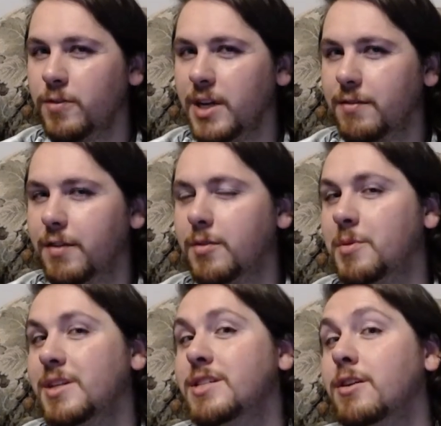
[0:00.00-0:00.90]
I've given them at
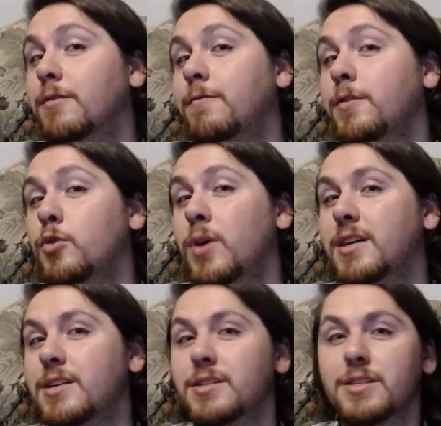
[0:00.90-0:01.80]
least a few
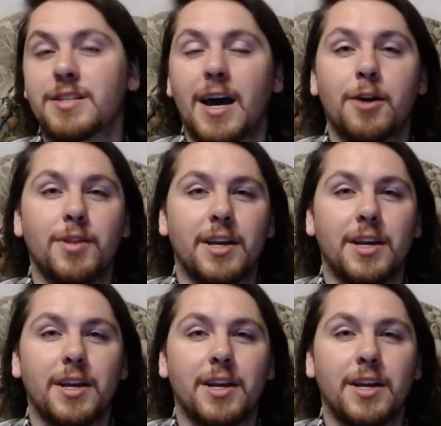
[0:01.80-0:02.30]
ideas as to how they